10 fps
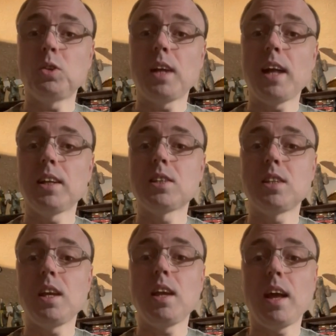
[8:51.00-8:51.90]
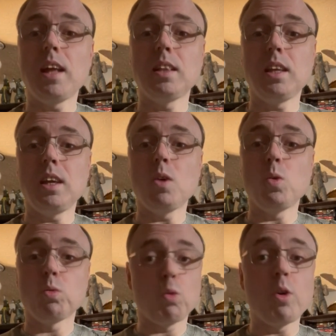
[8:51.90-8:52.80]
Galaxy and the
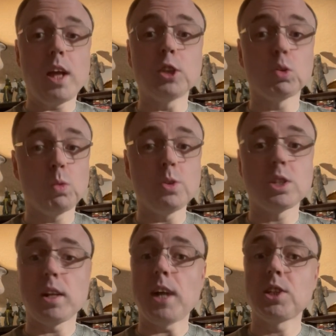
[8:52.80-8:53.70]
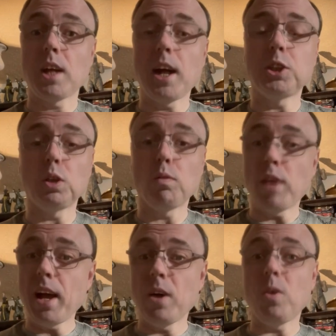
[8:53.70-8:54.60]
old Rodan's Roost/Kaiju
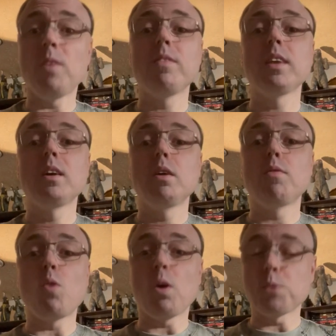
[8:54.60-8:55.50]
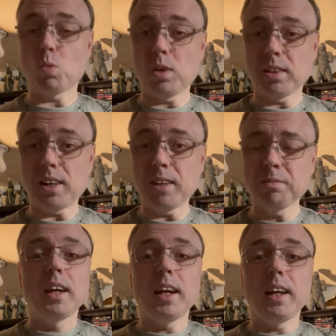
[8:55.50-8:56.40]
File forums worked
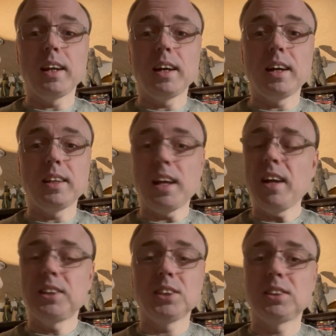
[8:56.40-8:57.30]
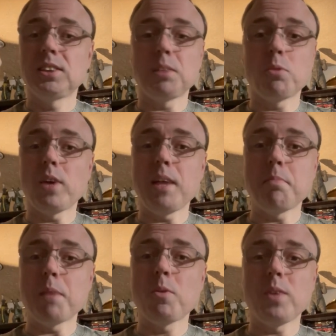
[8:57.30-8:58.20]
on. And yeah, just some great
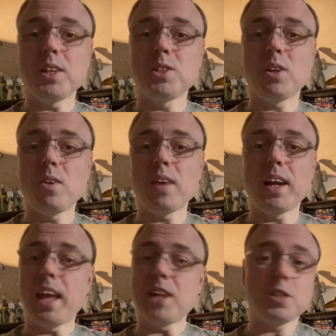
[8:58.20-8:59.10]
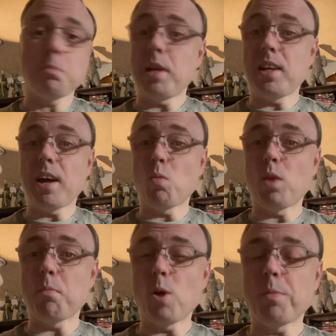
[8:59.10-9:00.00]
memories, you know. I can't just pin down
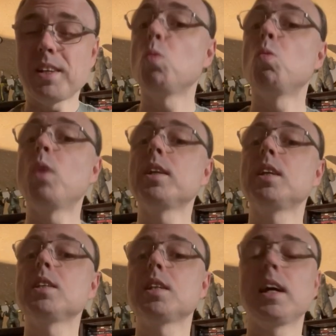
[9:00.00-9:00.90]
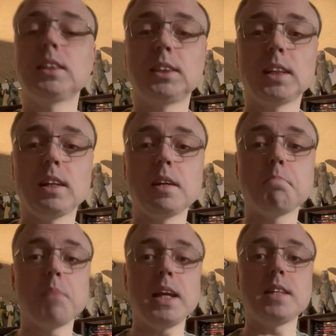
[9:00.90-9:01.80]
one moment. What does Godzilla
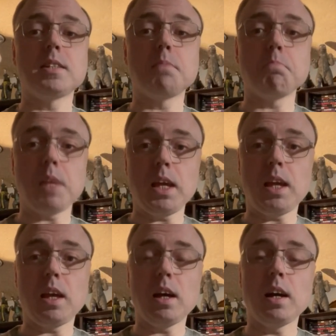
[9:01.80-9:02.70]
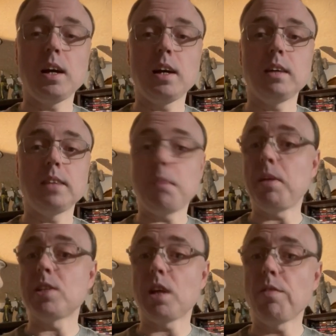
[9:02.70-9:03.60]
mean to me? He
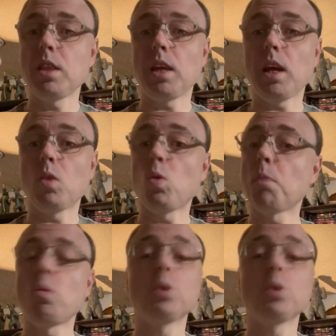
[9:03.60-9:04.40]
means everything, or more